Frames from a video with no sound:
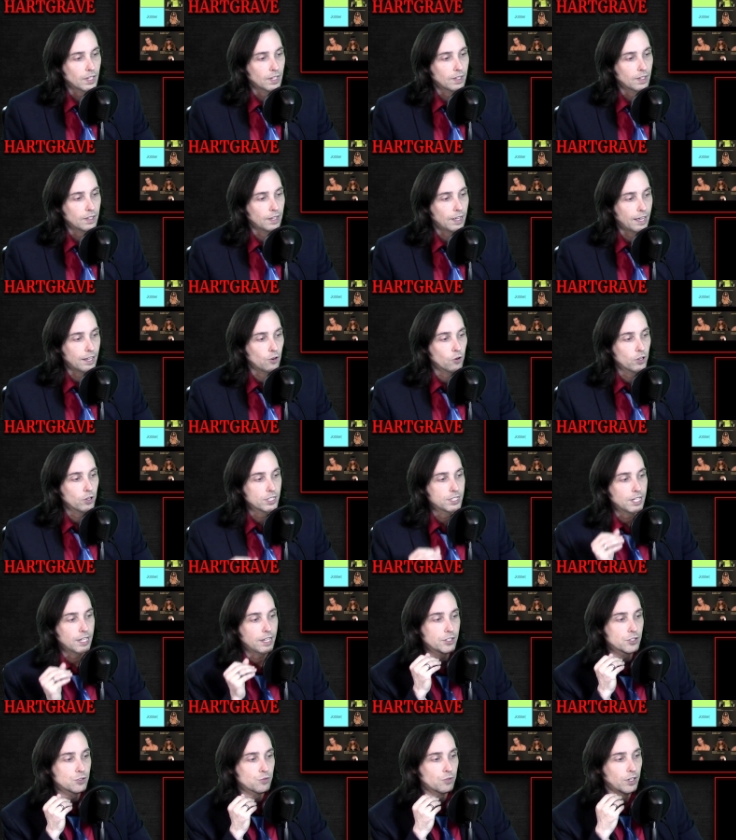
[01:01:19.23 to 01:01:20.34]
And
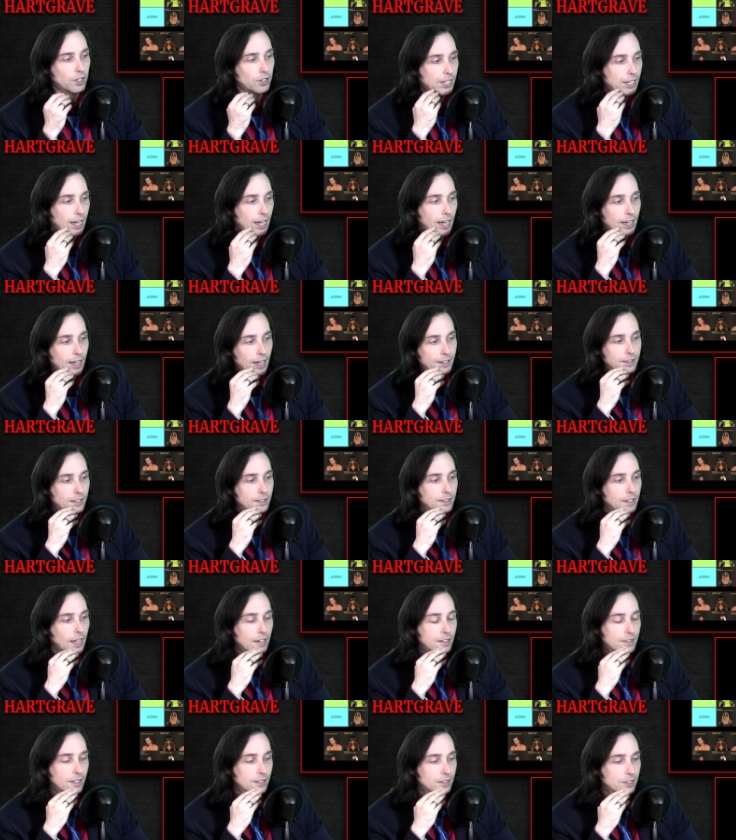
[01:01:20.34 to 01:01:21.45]
Ortiz, really, I
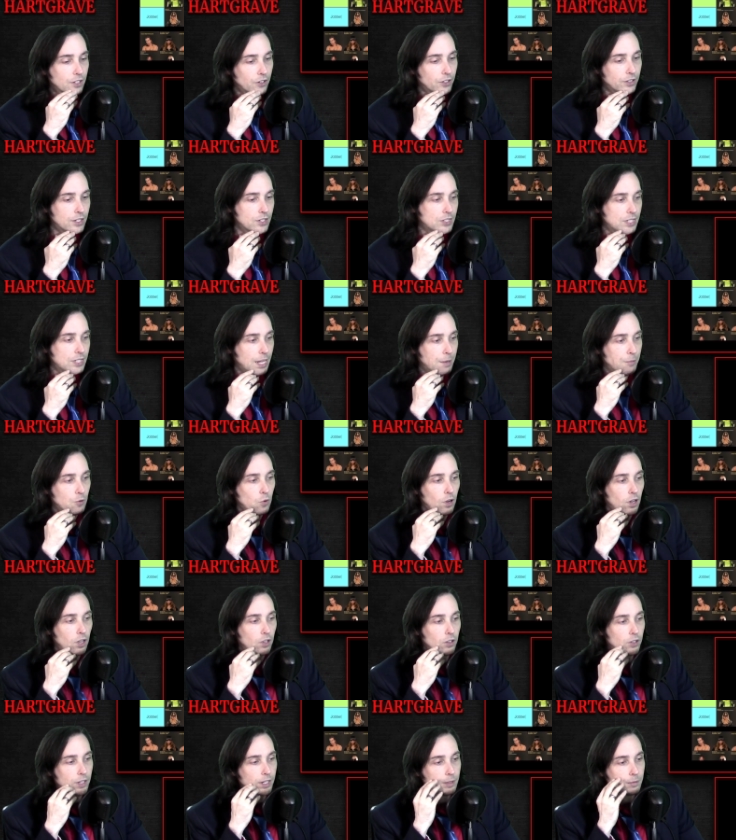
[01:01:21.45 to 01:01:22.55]
think they're in the same
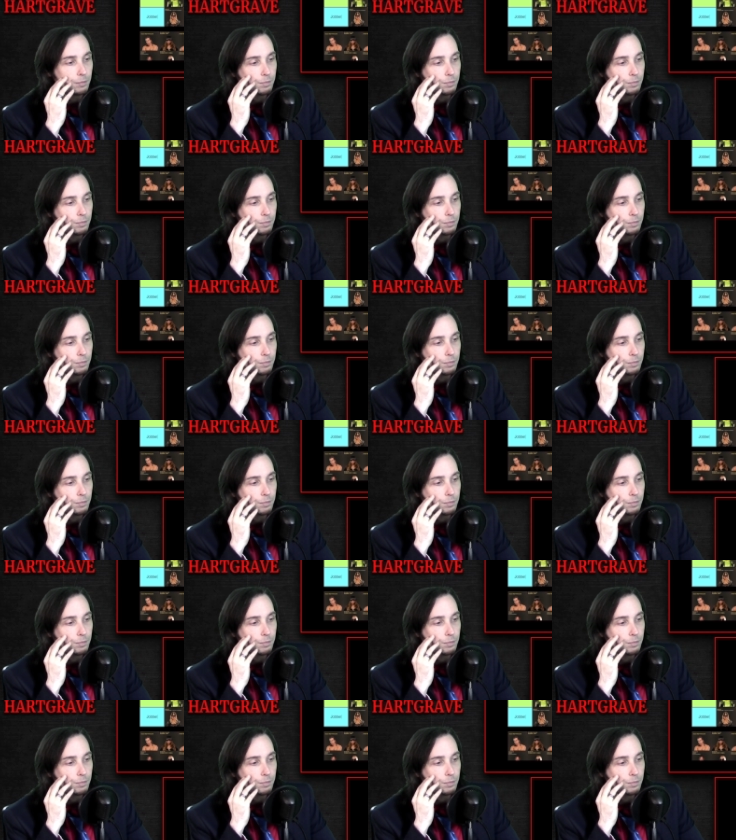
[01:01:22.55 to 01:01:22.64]
quality.